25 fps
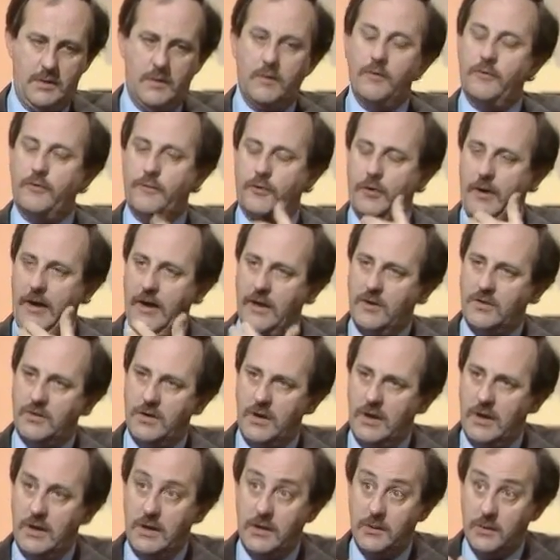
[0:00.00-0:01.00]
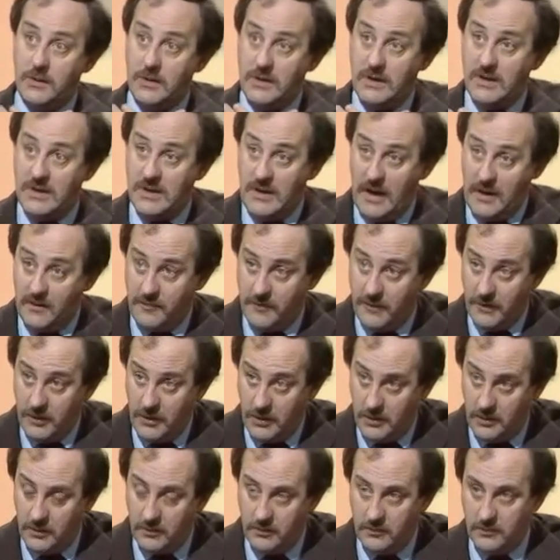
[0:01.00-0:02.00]
for entry into an Eisteddfod.
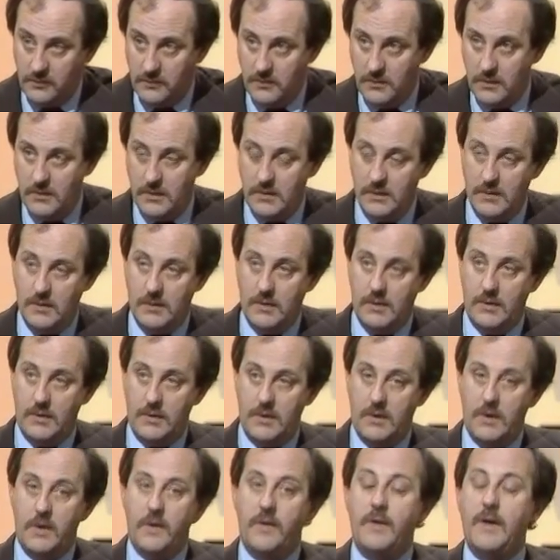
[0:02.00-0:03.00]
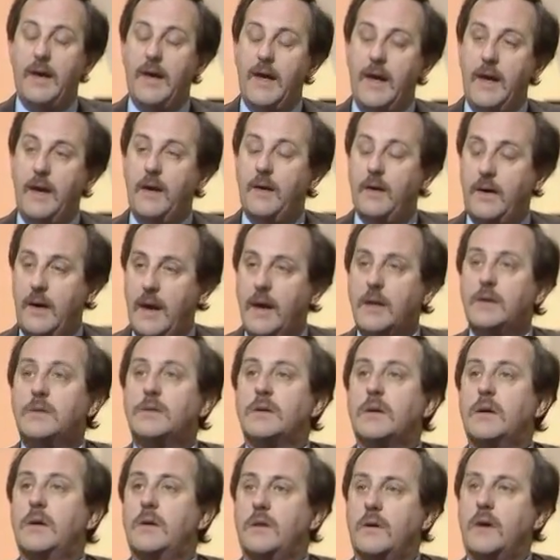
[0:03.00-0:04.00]
They
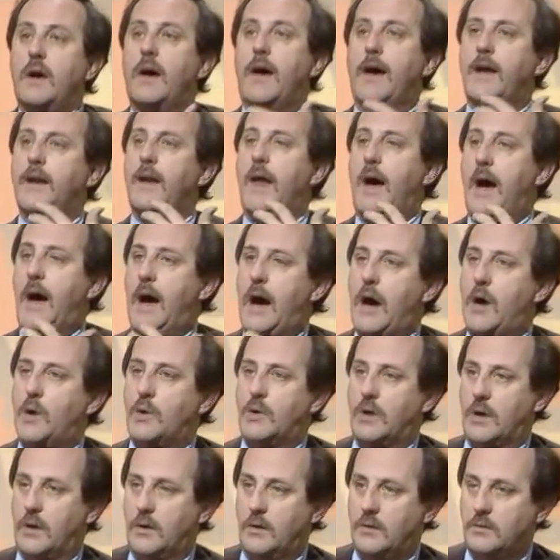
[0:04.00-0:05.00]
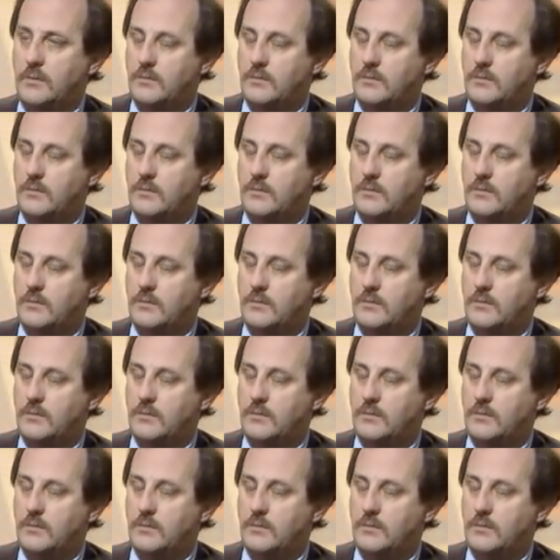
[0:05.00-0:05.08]
enter an owdl.